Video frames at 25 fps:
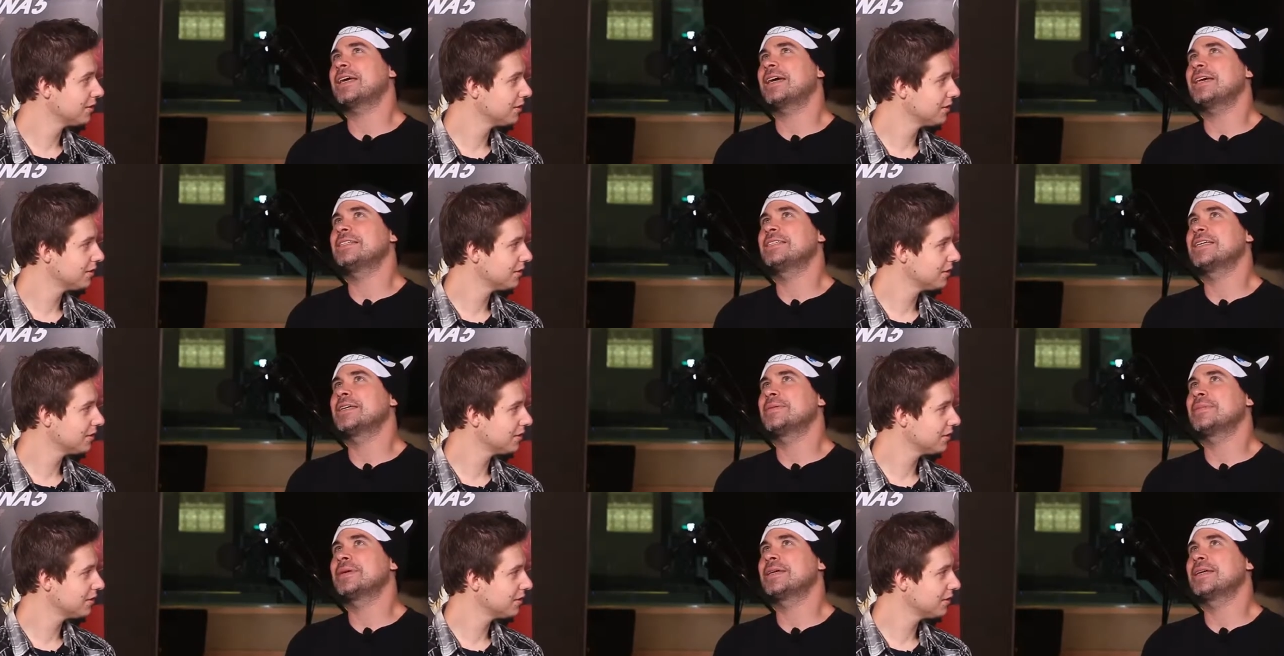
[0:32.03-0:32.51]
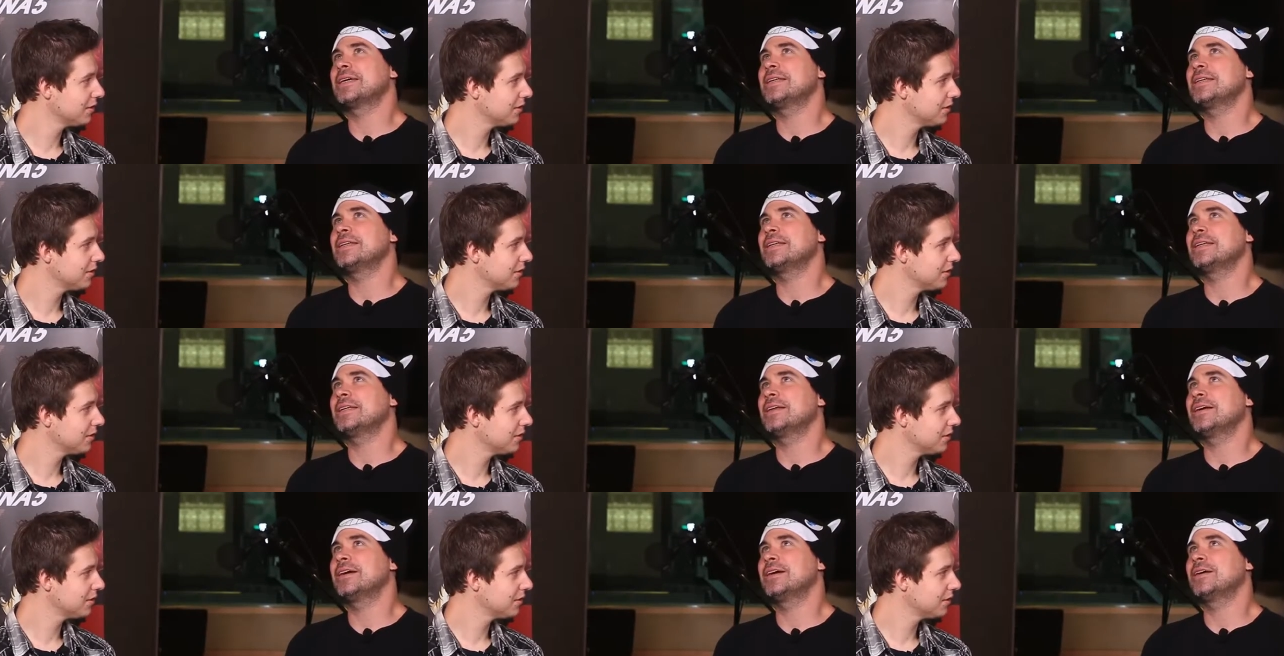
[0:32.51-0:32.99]
Speaker 1: the guy's name
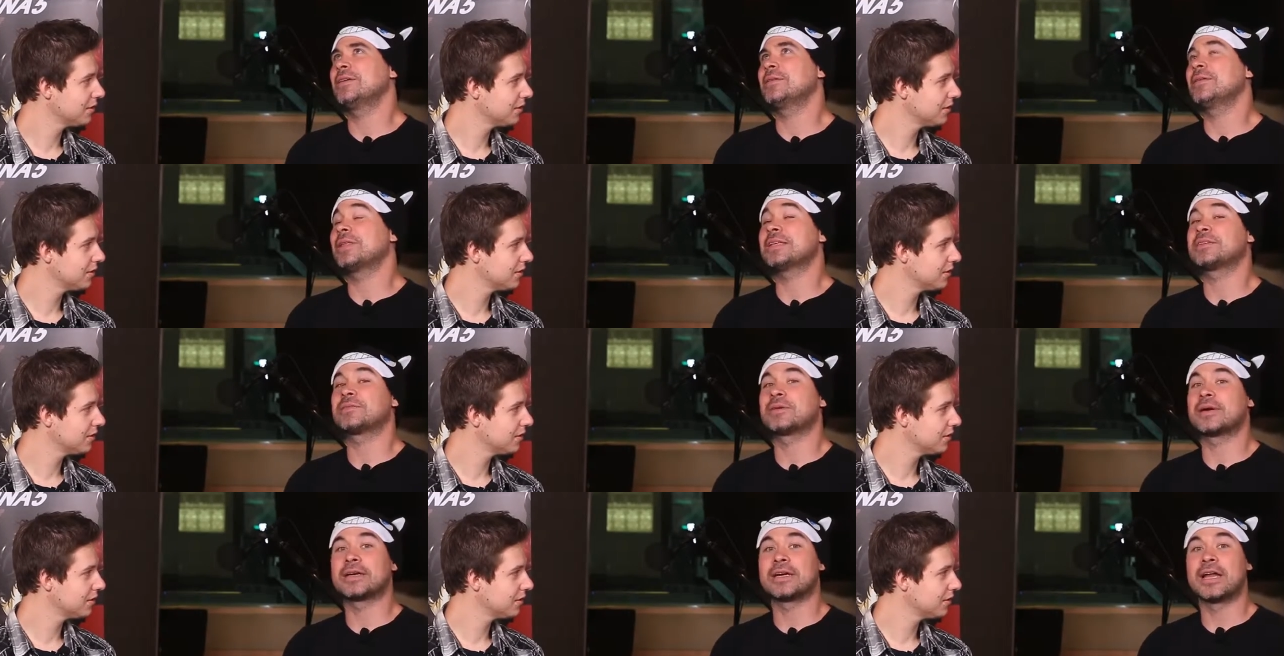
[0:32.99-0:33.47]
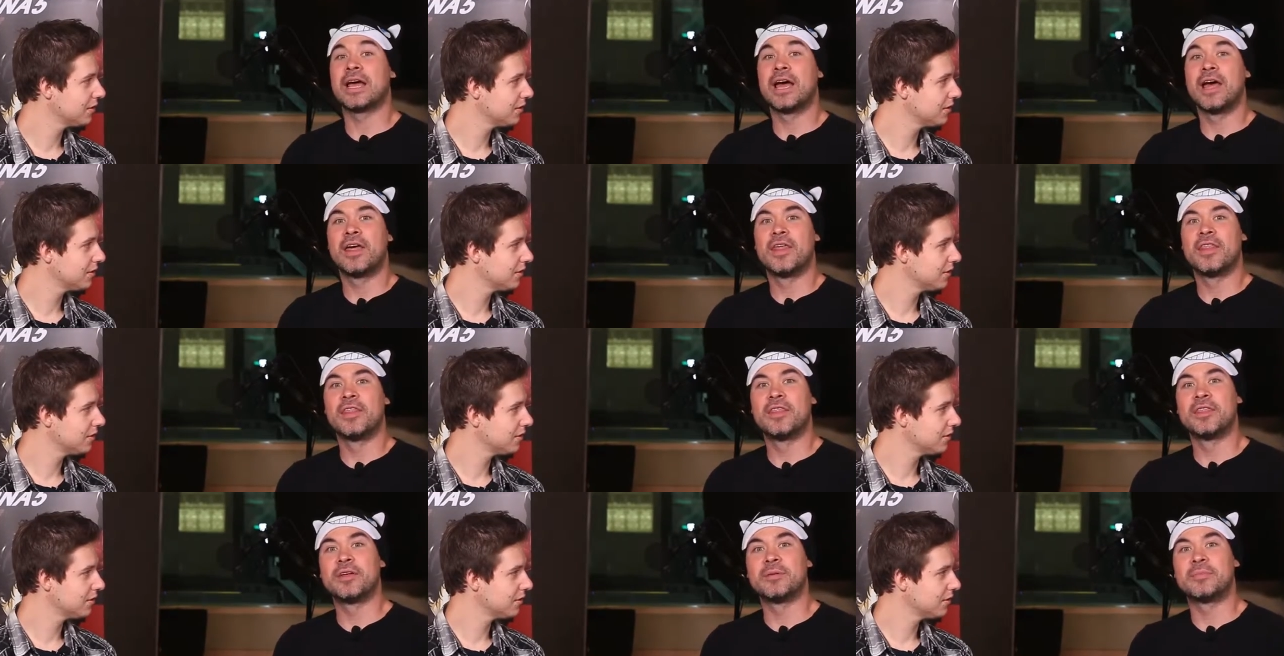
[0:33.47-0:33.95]
again? Oh, that's right,
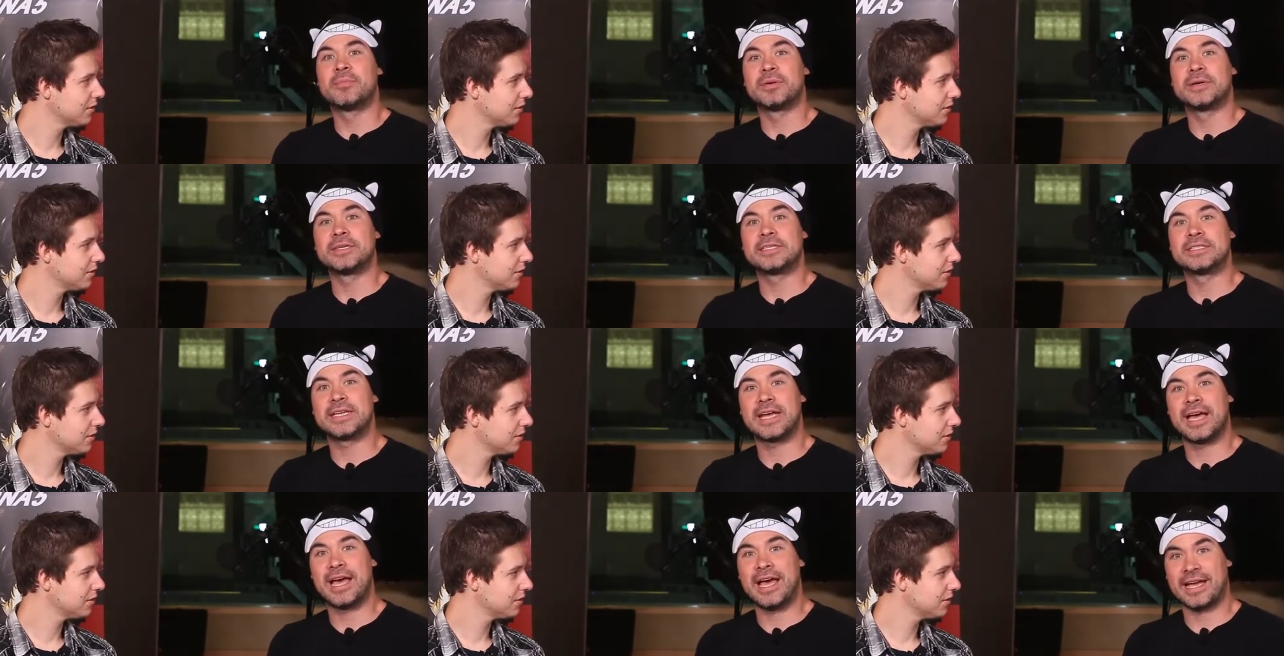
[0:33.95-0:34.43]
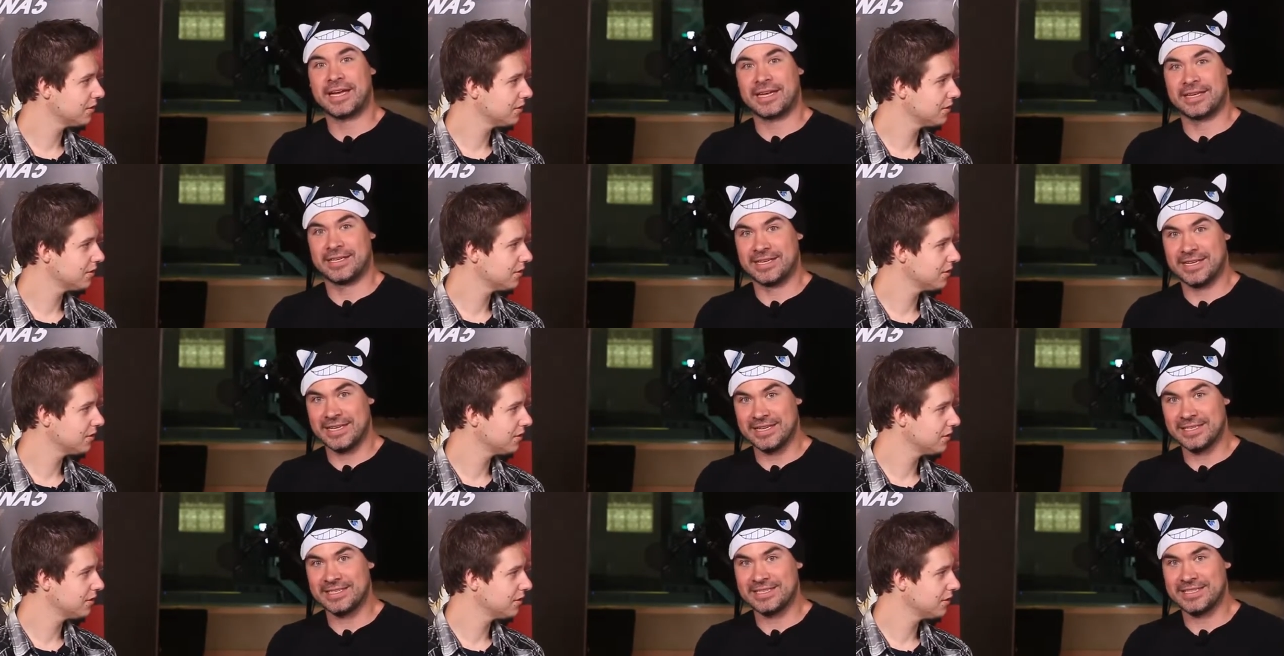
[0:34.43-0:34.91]
the
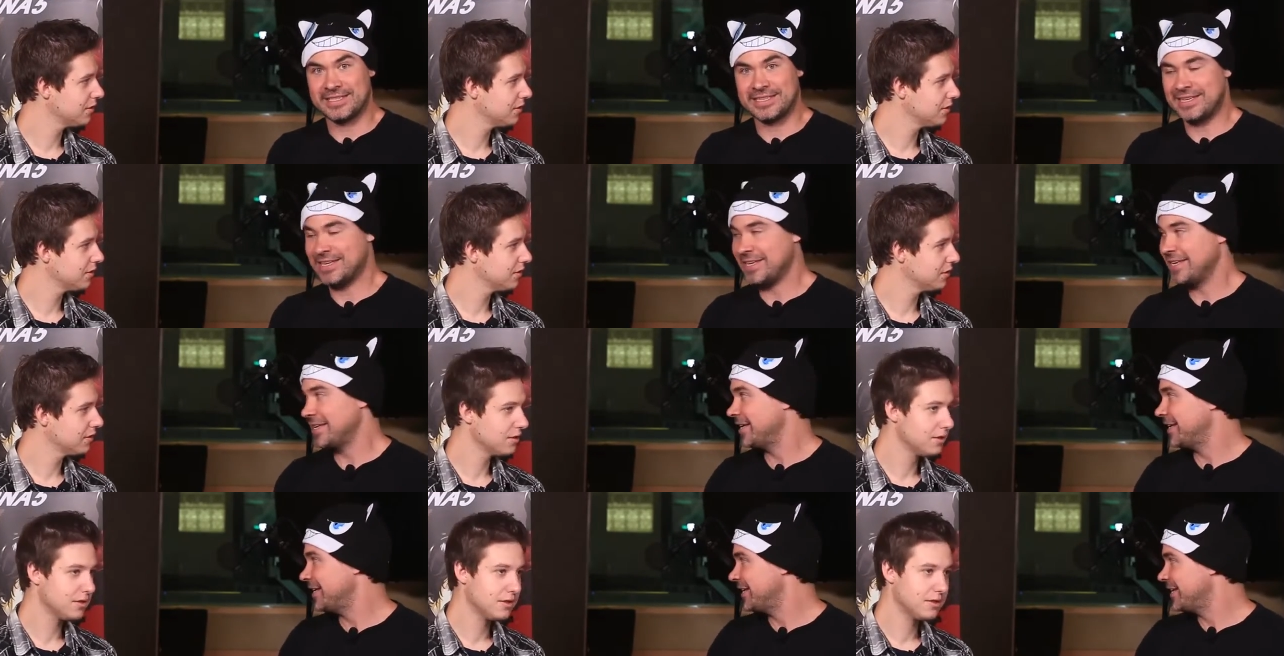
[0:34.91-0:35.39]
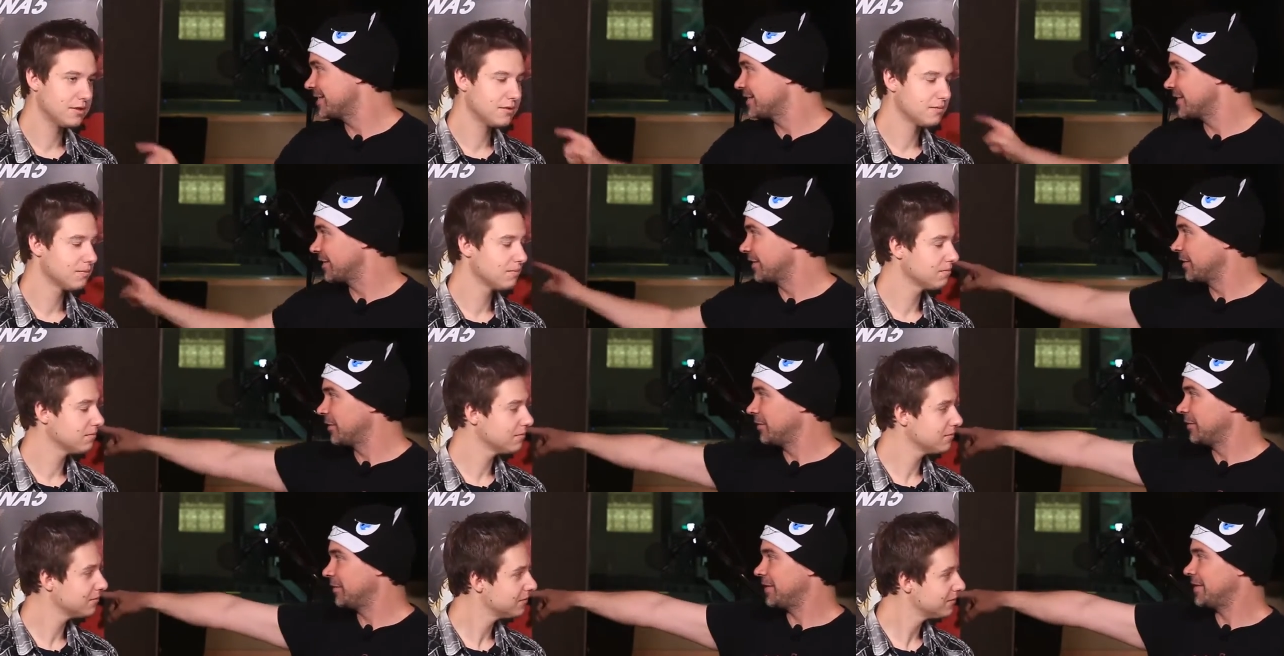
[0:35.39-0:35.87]
protagonist. He is
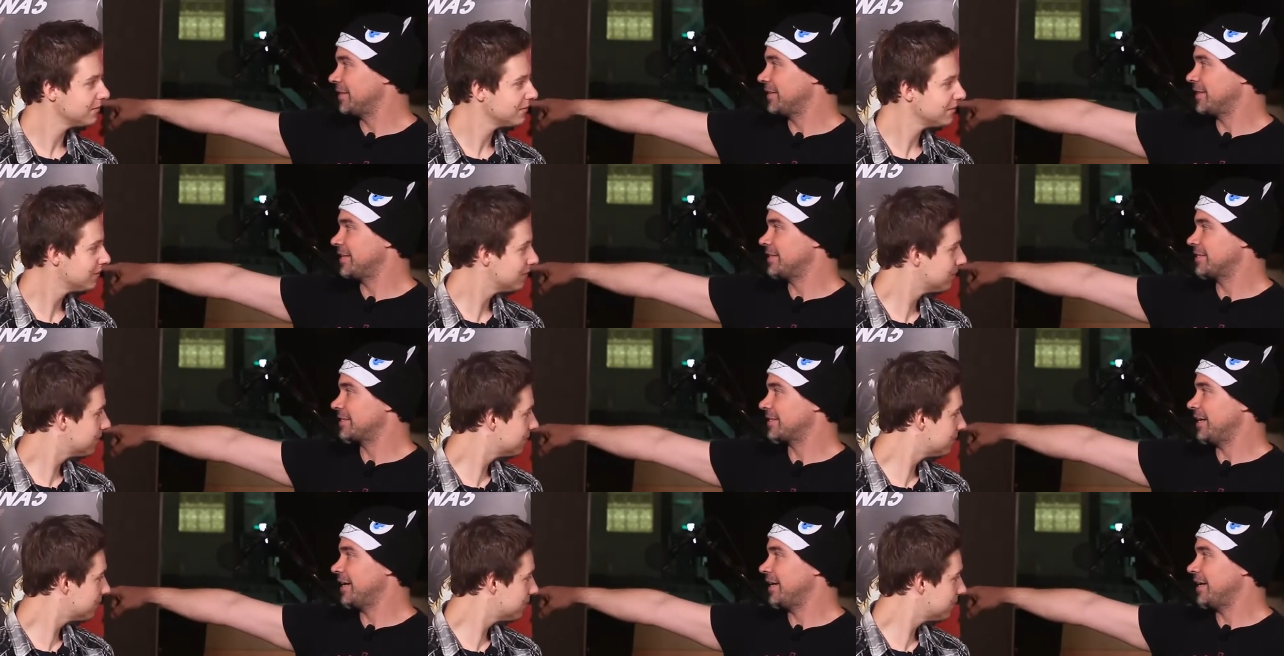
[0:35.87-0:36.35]
literally this